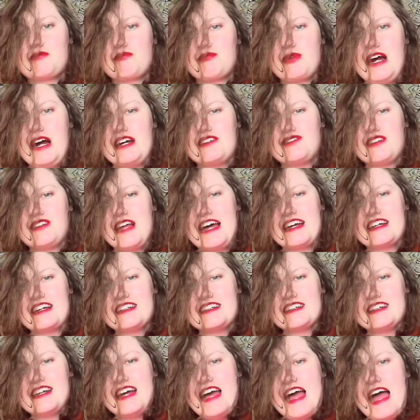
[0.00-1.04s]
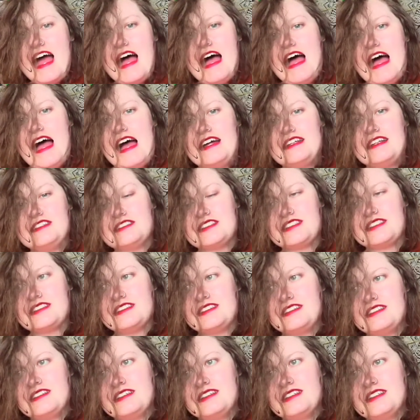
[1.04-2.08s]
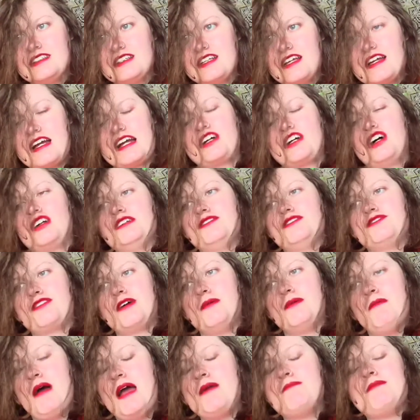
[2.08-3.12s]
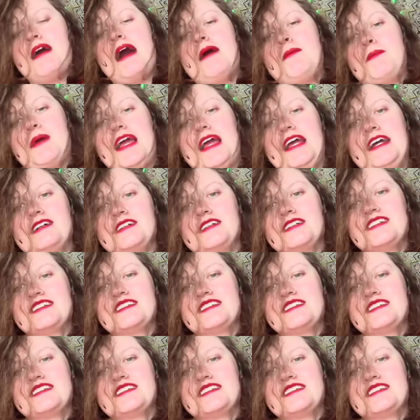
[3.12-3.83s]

pride flag, and I got it from my mummy,